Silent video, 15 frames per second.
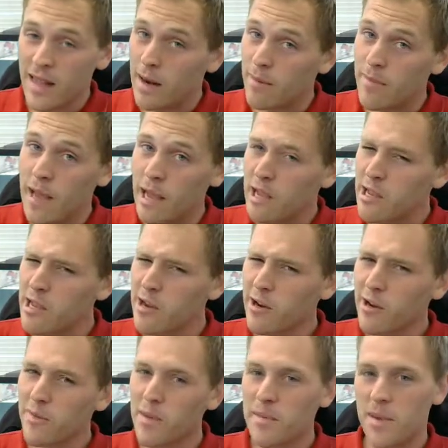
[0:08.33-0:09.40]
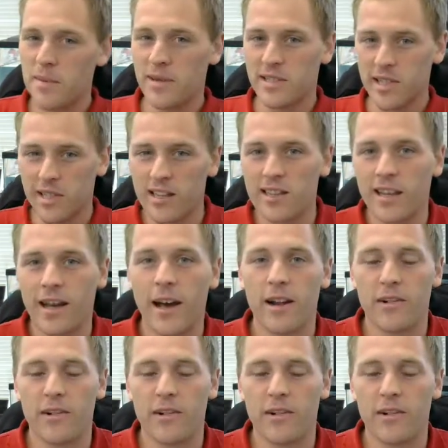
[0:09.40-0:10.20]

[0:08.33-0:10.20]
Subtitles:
that I'm not here, but maybe it's a good thing.